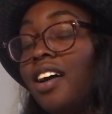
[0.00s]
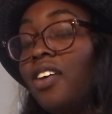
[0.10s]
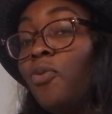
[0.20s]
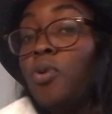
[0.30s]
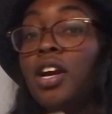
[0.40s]

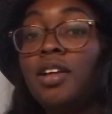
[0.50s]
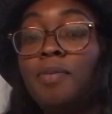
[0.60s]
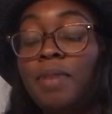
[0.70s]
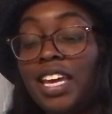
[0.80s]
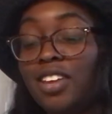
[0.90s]
want to
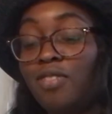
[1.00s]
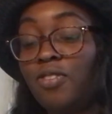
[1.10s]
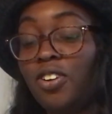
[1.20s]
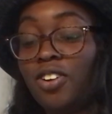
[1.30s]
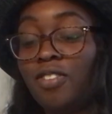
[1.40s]
beg you
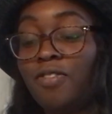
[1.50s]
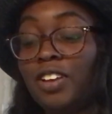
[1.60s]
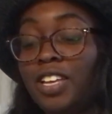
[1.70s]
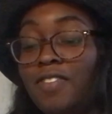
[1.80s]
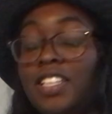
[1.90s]
for
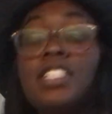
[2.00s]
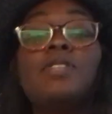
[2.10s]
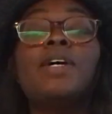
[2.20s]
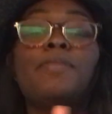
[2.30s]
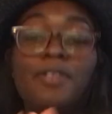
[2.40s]
forgiveness. This
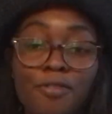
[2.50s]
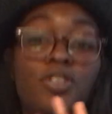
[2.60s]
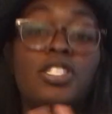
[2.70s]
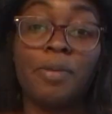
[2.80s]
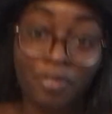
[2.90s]
might be for
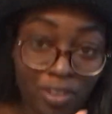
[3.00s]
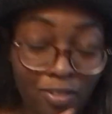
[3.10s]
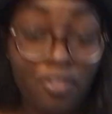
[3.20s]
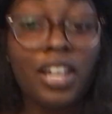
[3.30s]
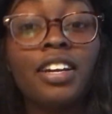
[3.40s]
some of you,
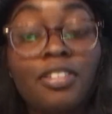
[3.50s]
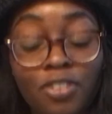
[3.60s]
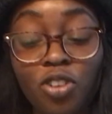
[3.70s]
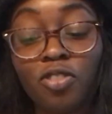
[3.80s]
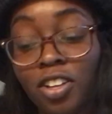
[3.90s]
very
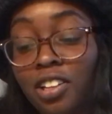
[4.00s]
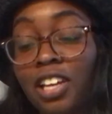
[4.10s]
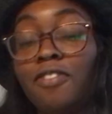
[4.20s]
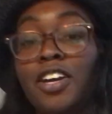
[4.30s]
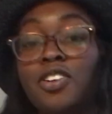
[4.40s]
few of you, like
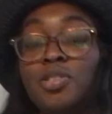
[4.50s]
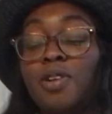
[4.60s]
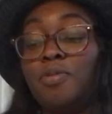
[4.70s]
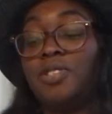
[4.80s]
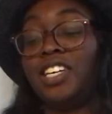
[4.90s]
a very
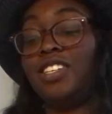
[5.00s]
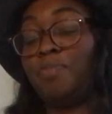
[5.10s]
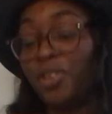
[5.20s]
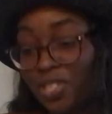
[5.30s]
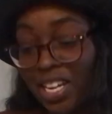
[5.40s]
small
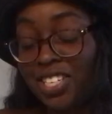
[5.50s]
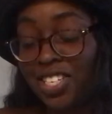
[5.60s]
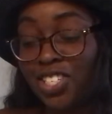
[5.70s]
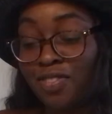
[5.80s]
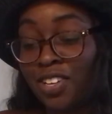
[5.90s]

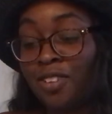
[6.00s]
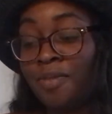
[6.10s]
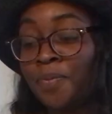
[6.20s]
percentage of you.